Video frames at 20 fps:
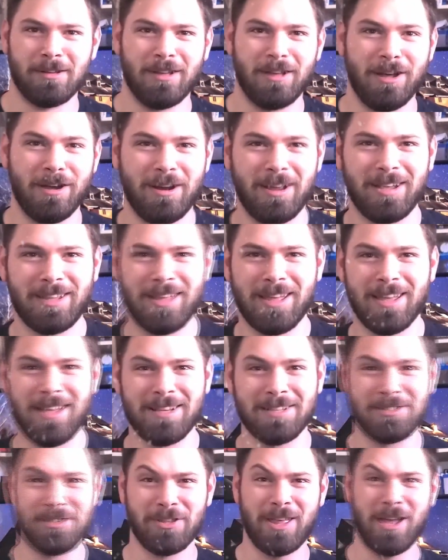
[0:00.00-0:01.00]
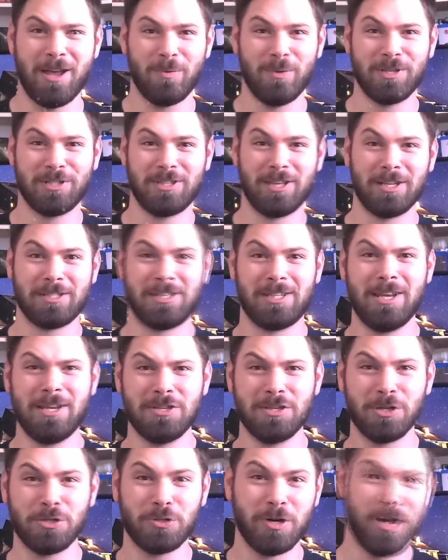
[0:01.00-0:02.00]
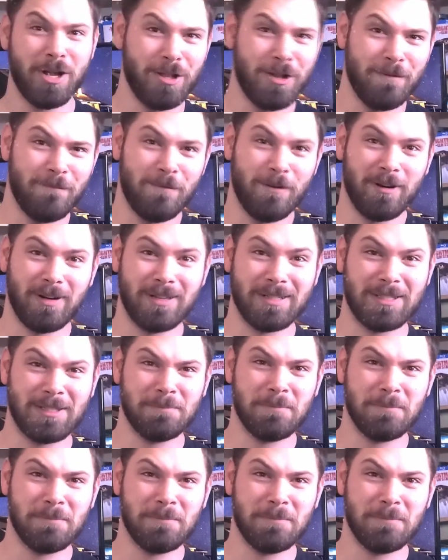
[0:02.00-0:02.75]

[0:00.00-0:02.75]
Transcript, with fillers: Alright guys, so that was the teaser trailer for It's